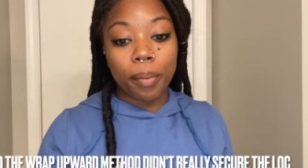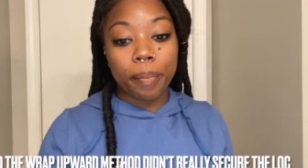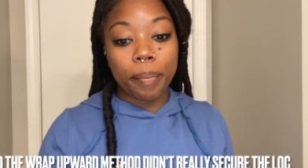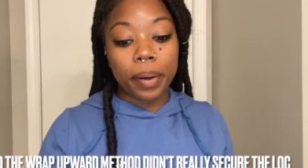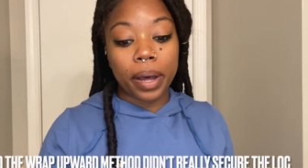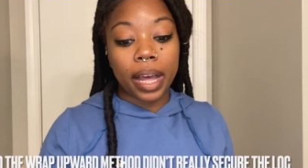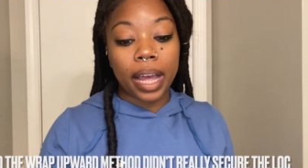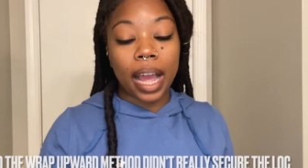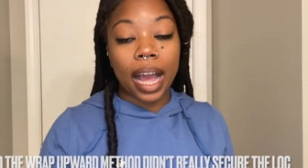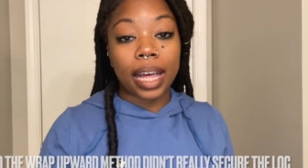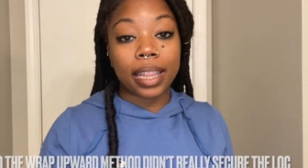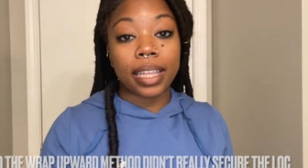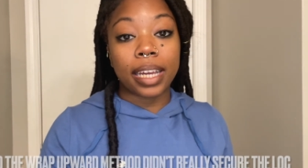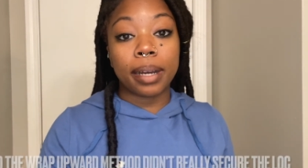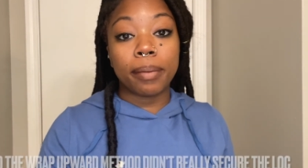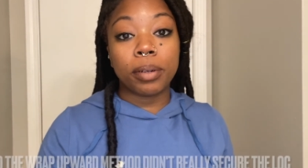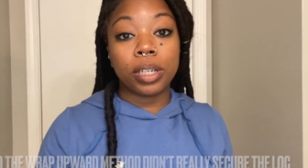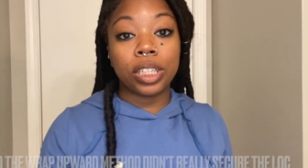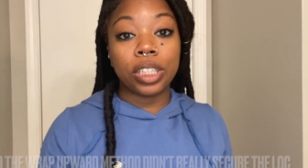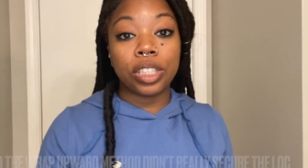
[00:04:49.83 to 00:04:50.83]
But I think
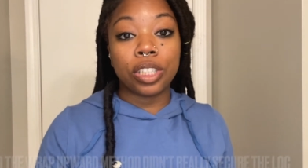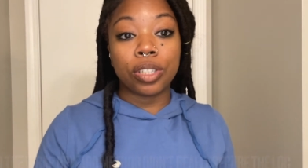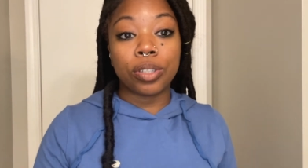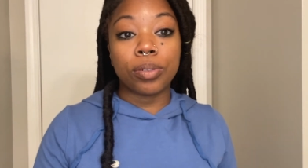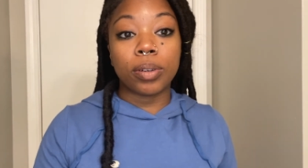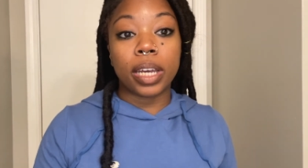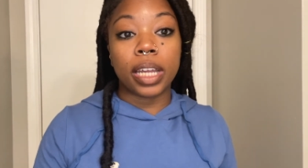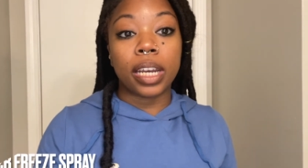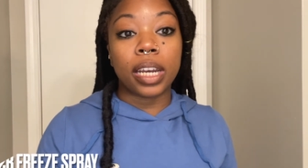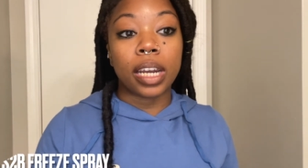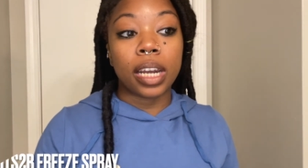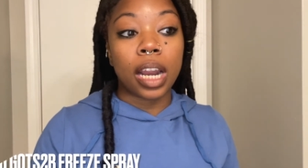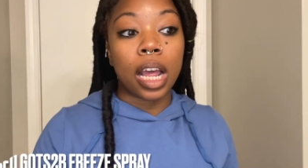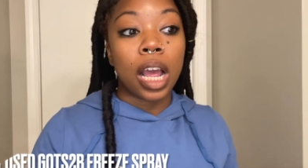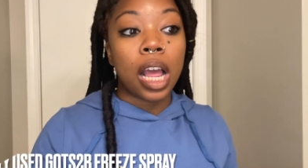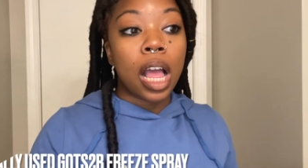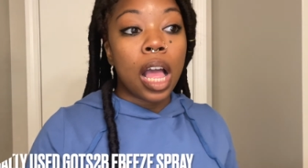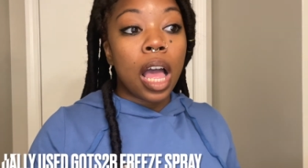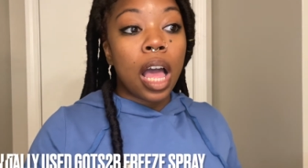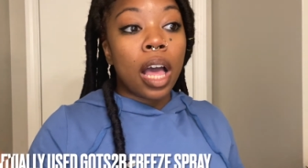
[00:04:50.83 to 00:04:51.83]
I'm going to do in
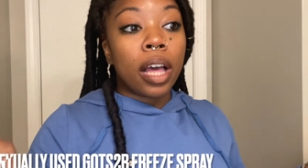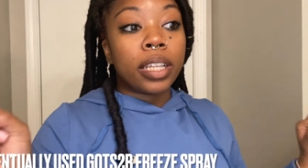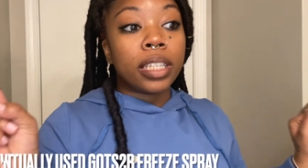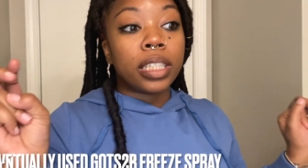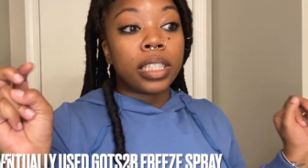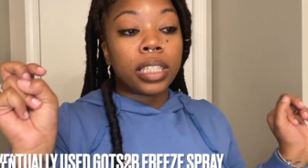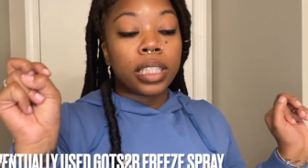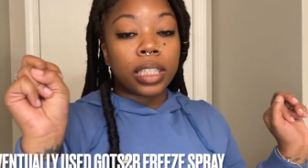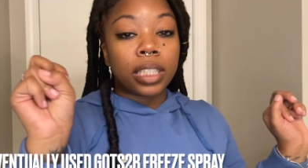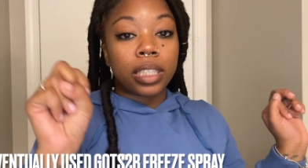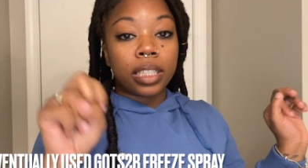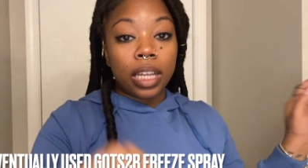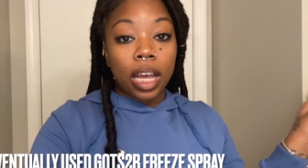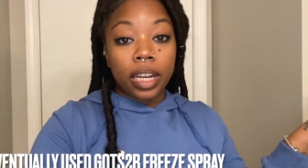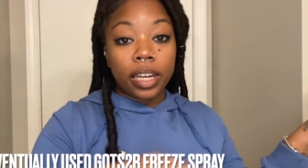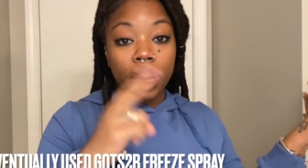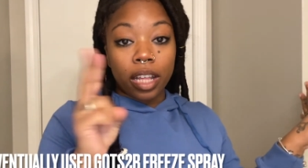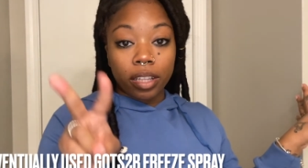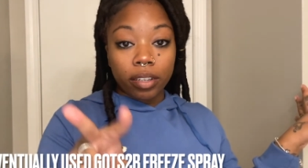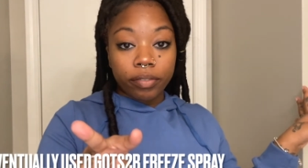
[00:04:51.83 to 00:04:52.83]

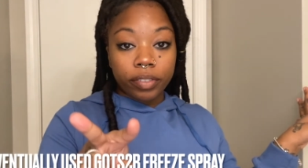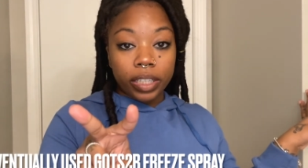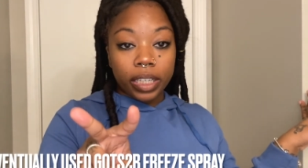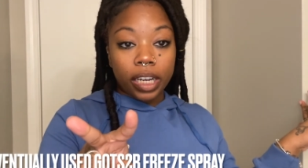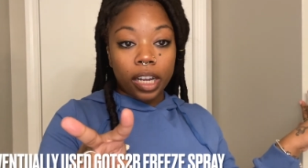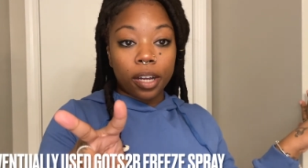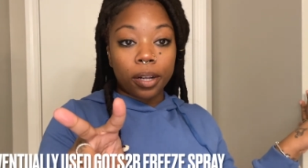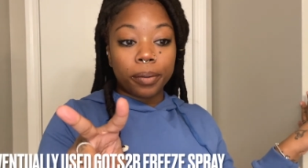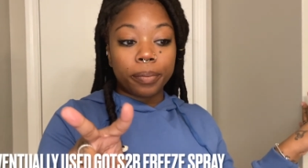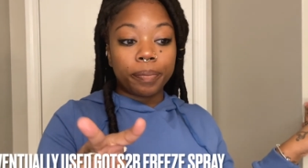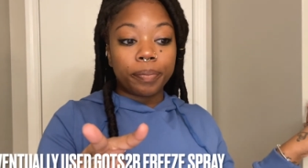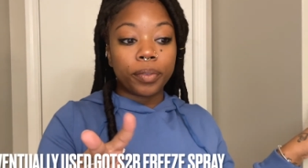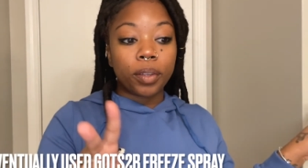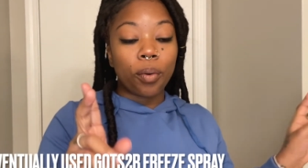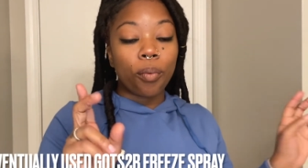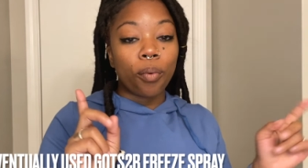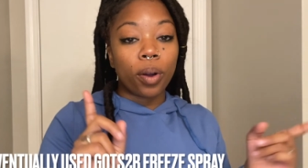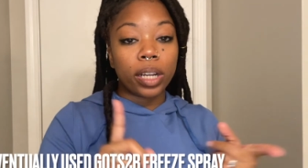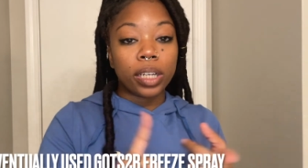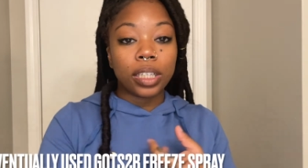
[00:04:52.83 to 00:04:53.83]
another video,
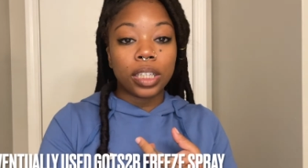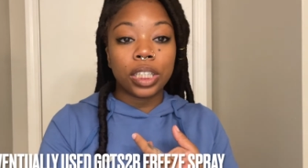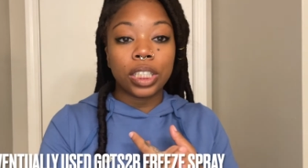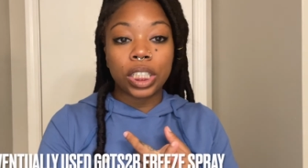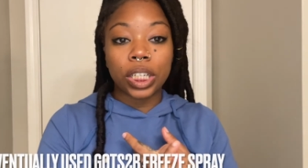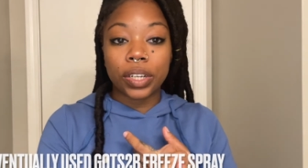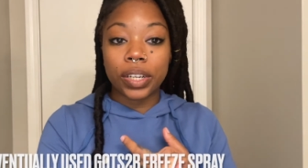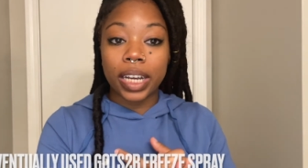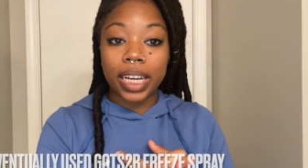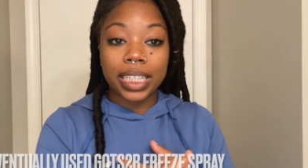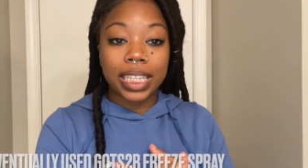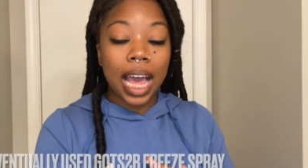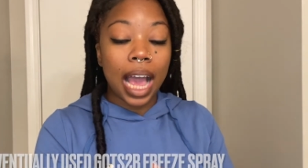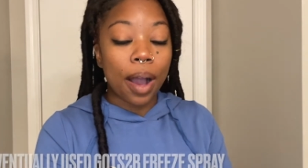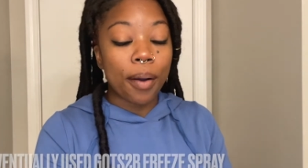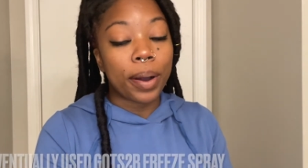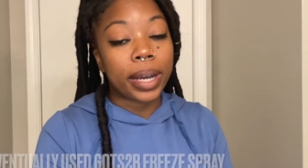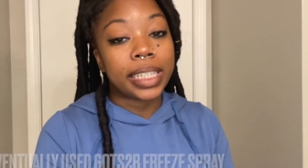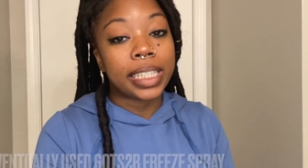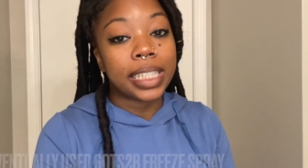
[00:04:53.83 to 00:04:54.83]
1, showing you guys
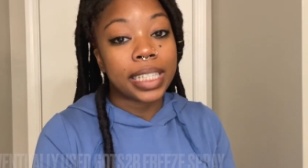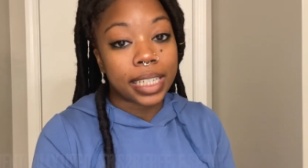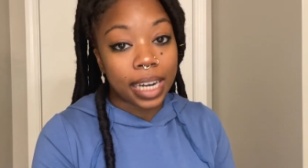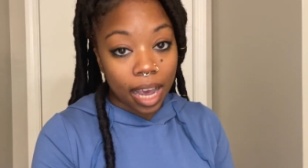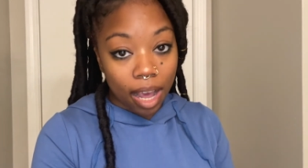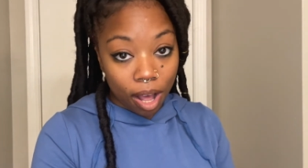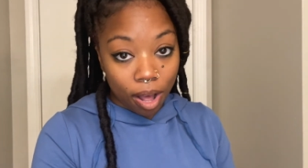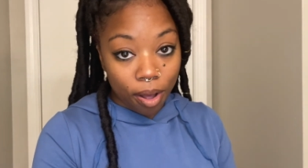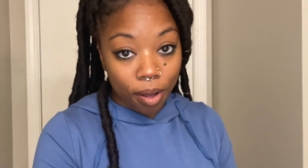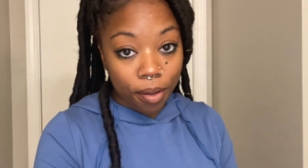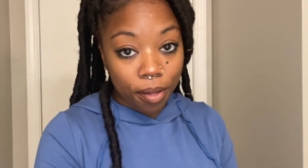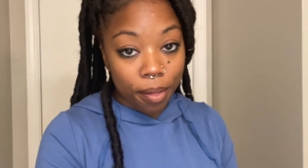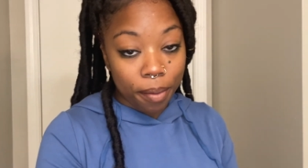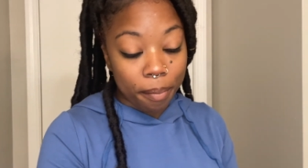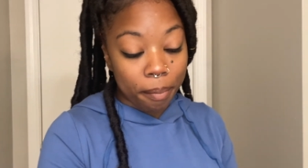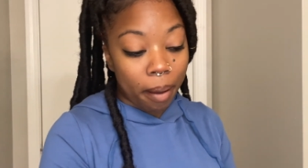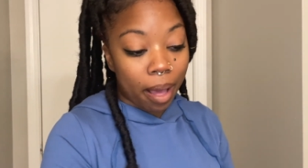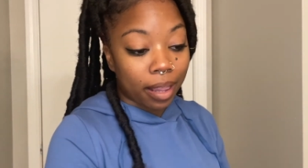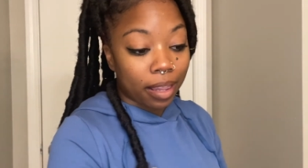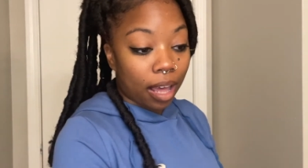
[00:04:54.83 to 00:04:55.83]
how I style
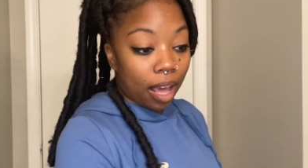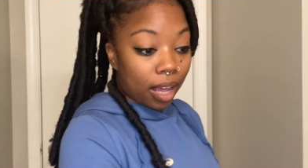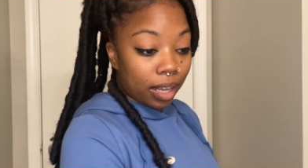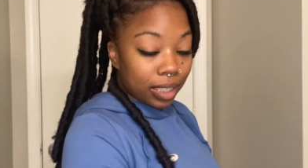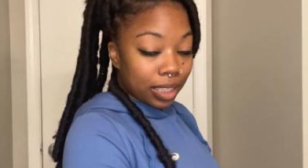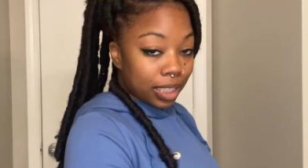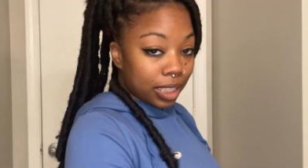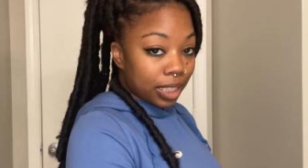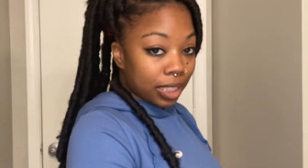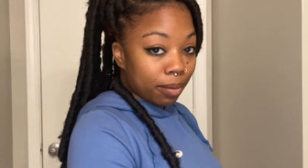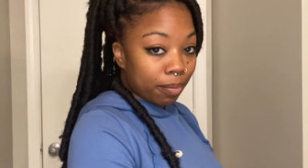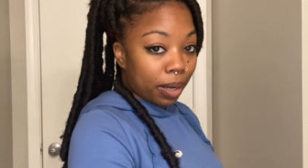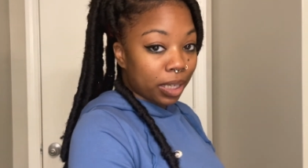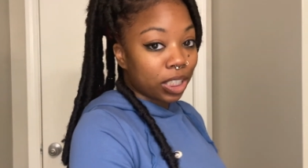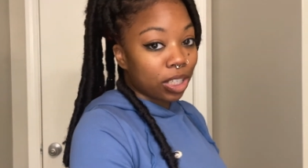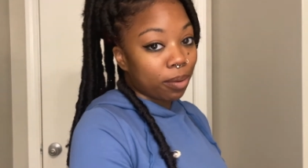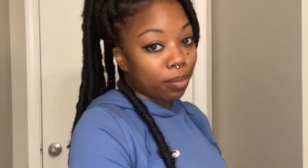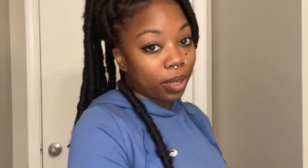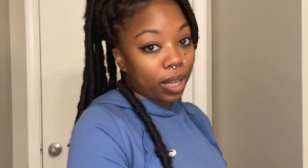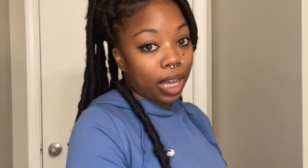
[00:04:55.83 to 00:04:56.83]
my locks, my
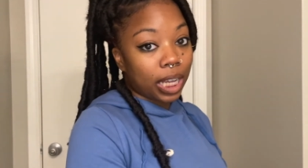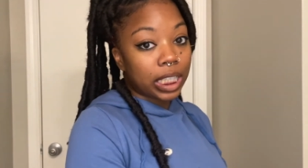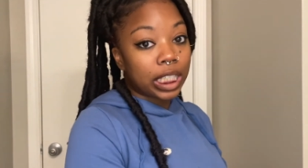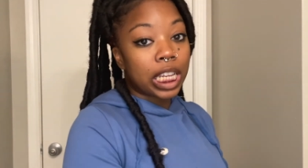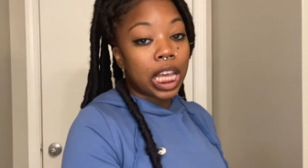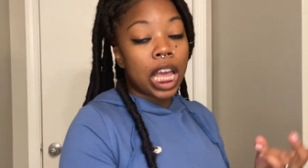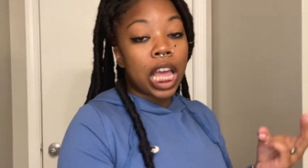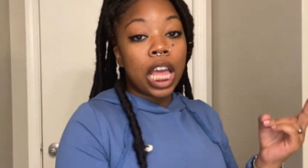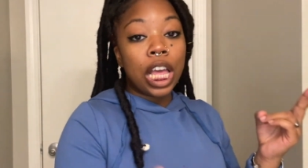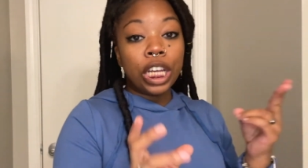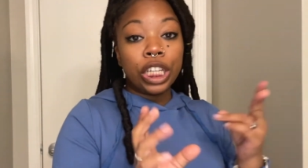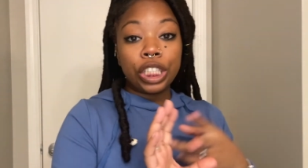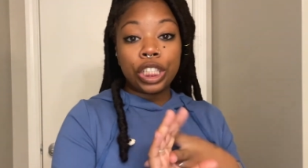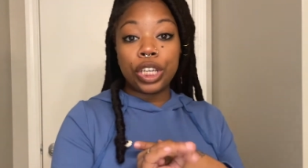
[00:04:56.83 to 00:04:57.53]
jumbo locks.